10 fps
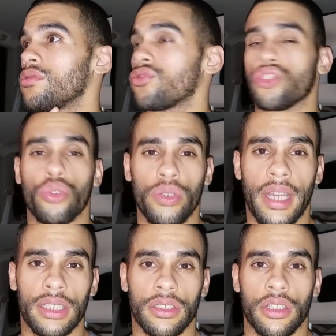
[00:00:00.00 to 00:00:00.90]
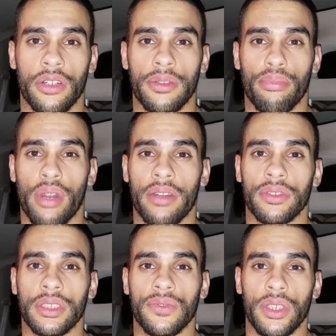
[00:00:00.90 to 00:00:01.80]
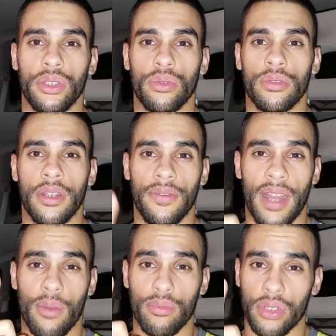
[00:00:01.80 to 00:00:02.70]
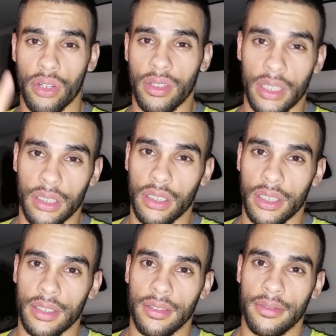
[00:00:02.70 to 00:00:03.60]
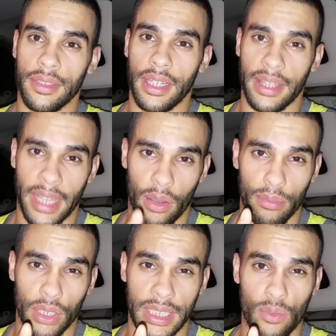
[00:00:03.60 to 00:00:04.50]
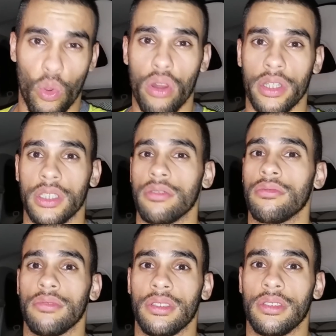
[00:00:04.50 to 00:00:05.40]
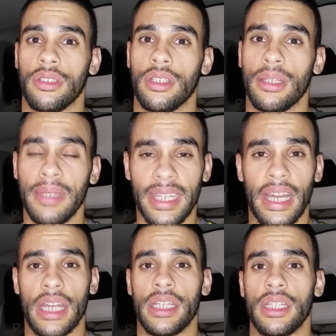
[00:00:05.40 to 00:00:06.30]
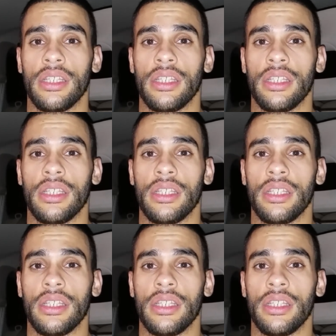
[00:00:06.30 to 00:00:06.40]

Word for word: Show you guys current progress video of how I'm currently looking, and now I'm walking. Let me get out of here.